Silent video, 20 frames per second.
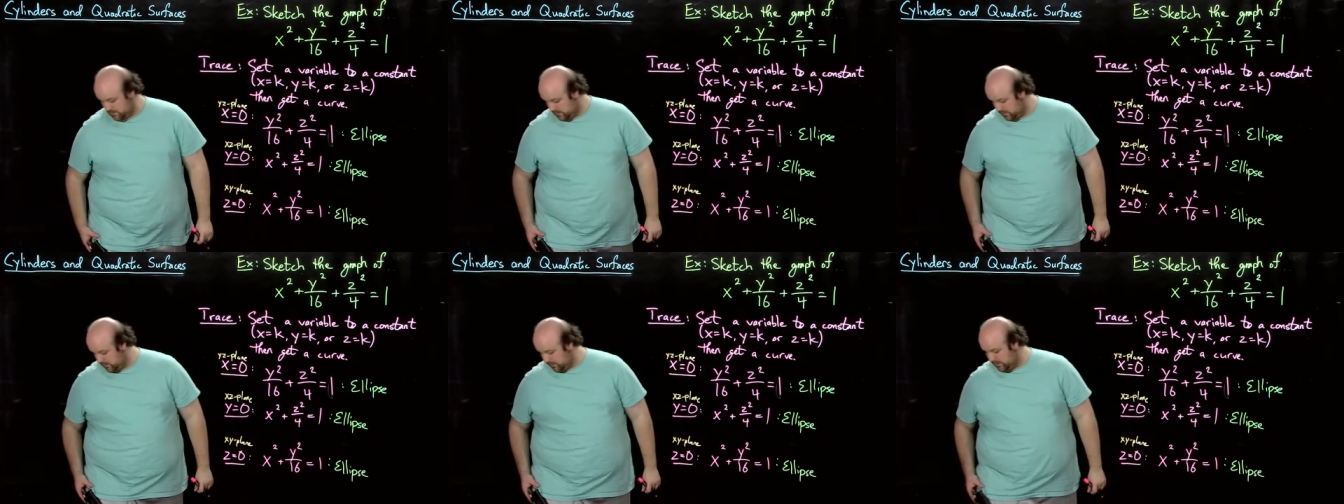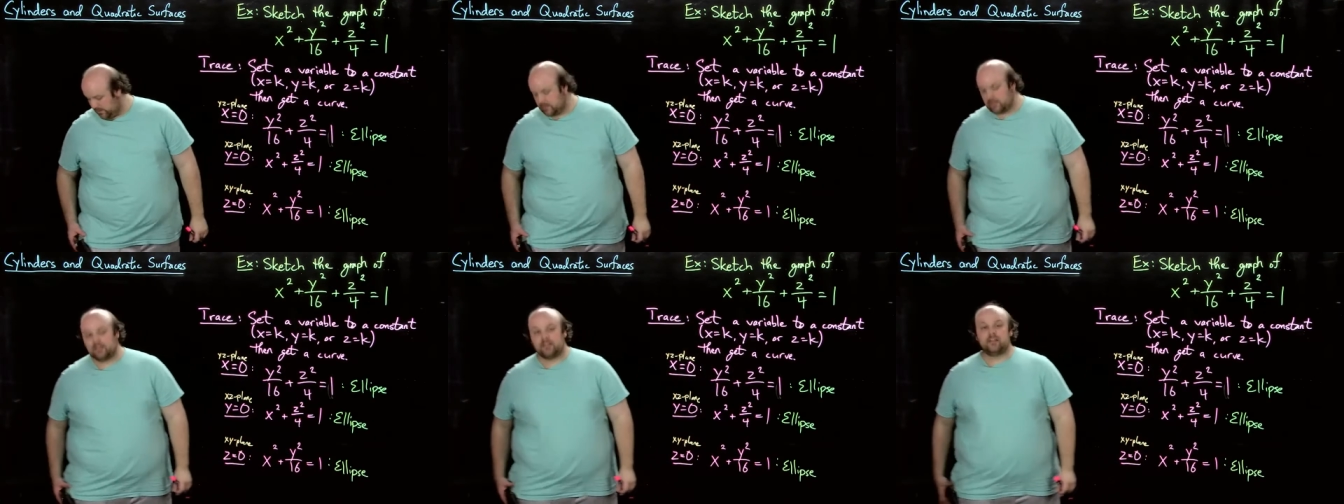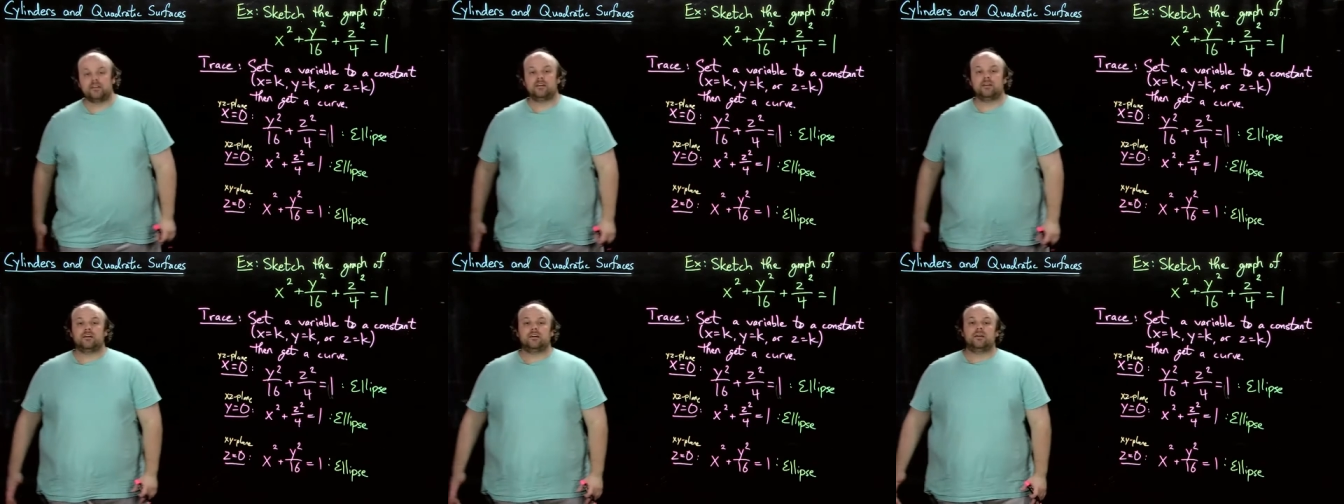All right,
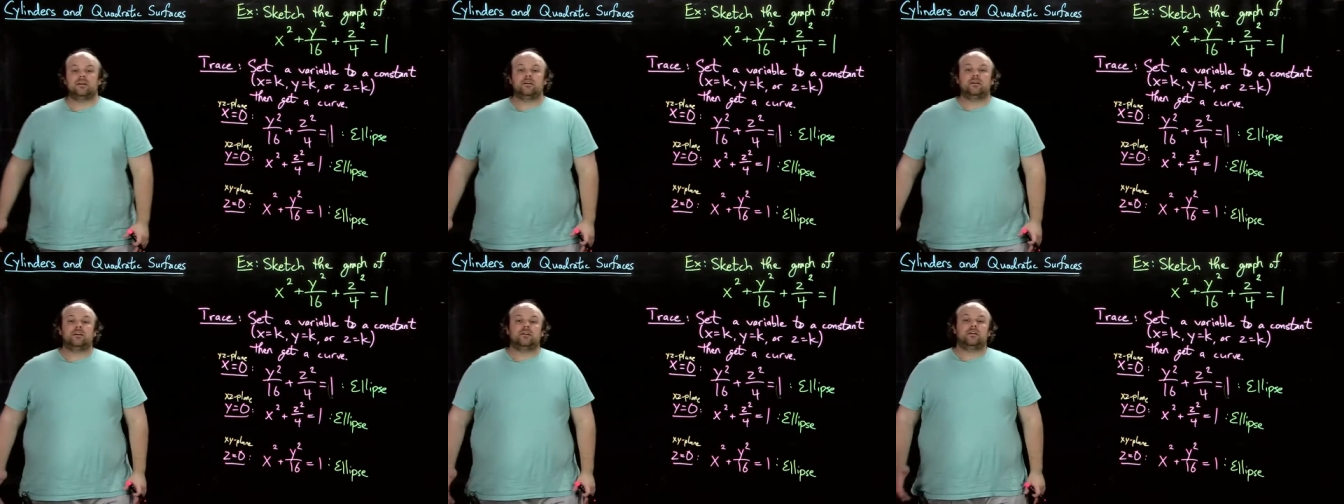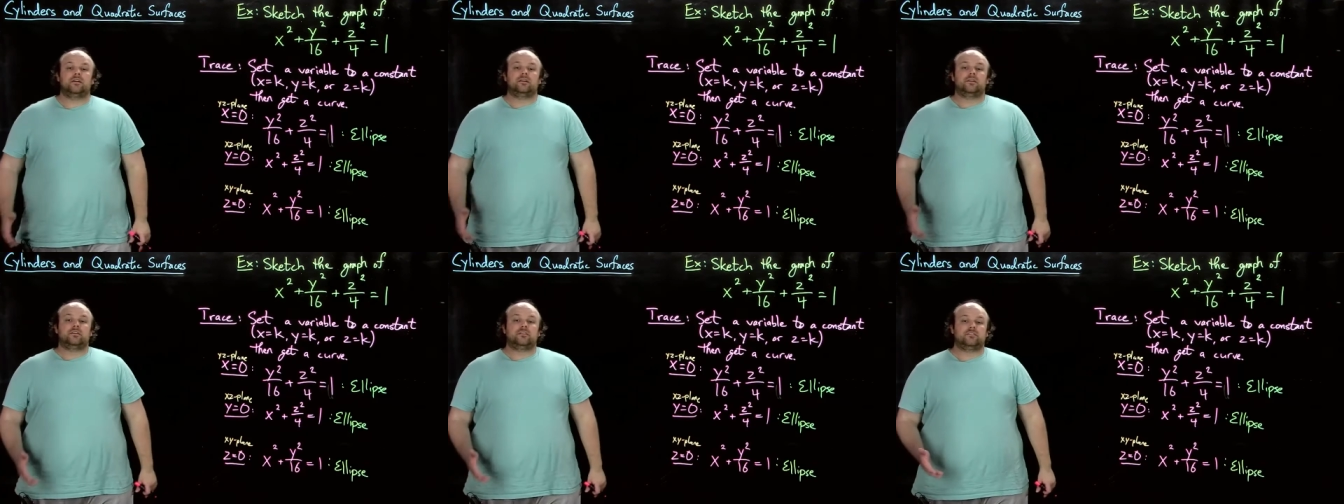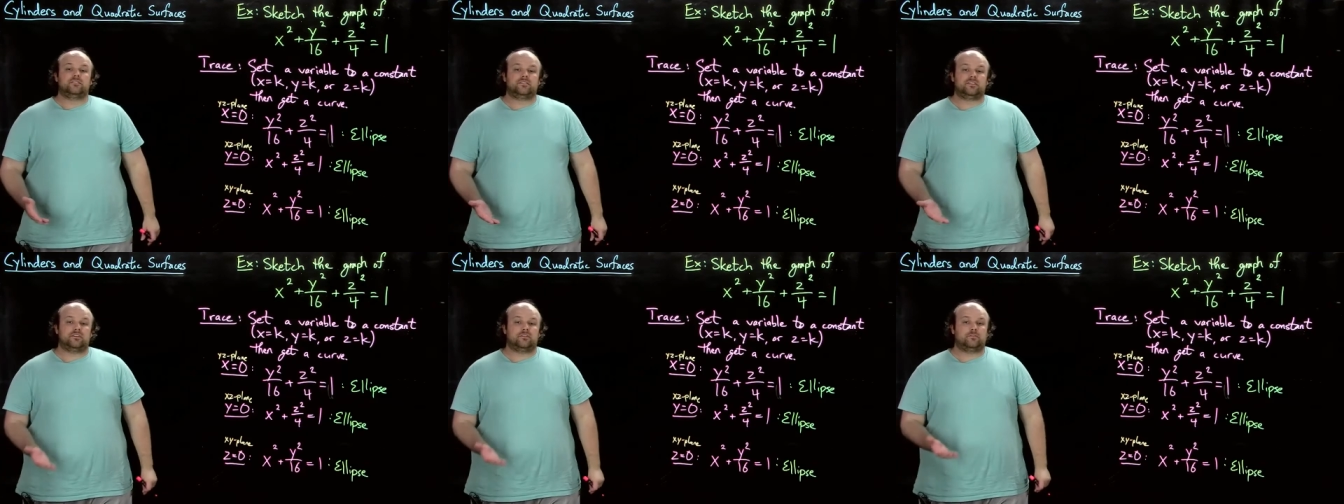
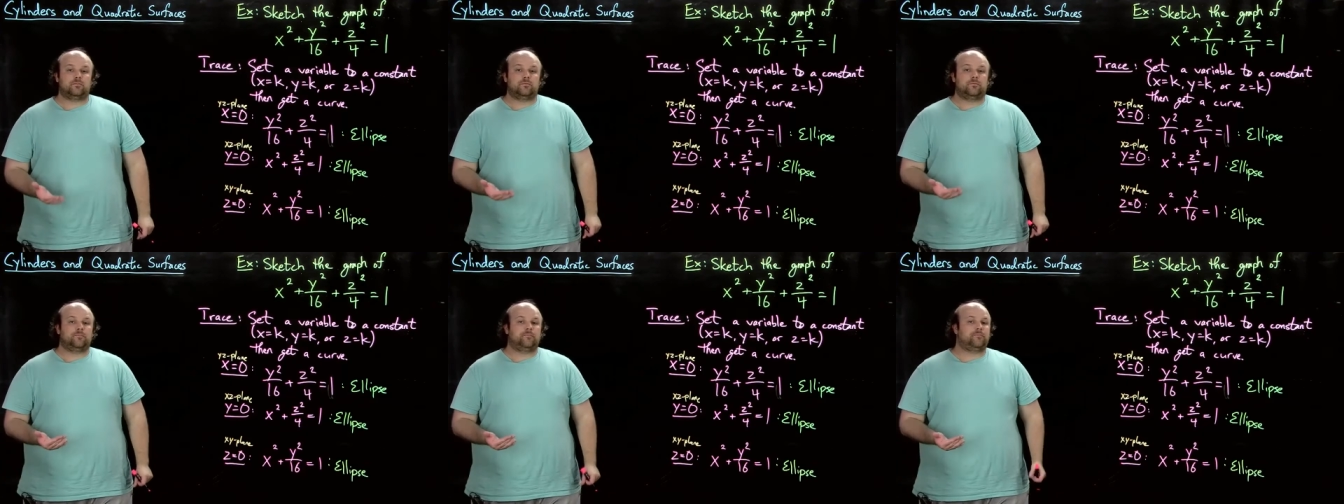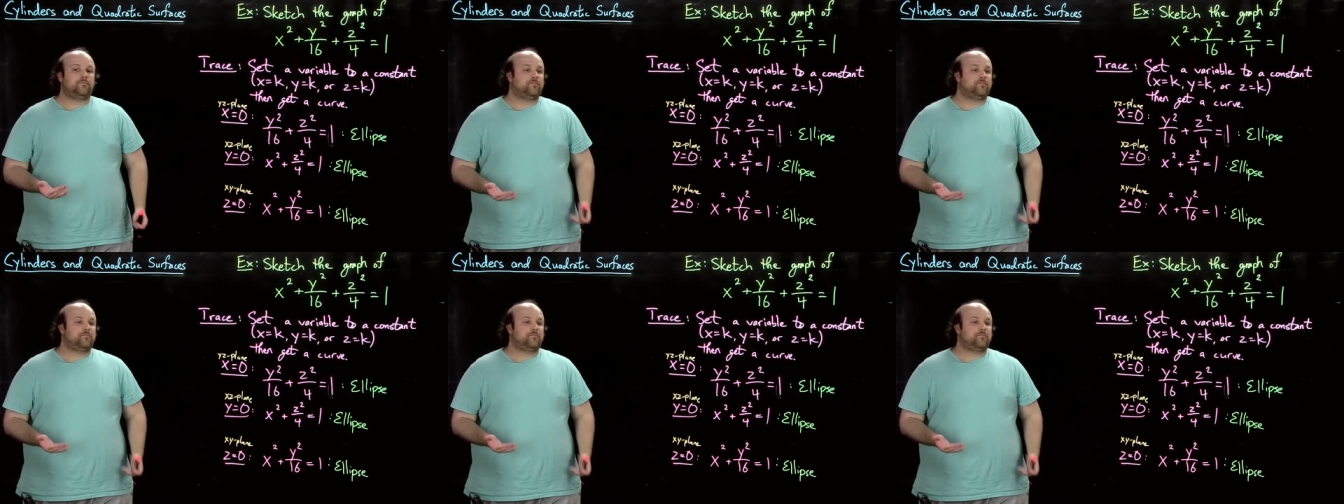so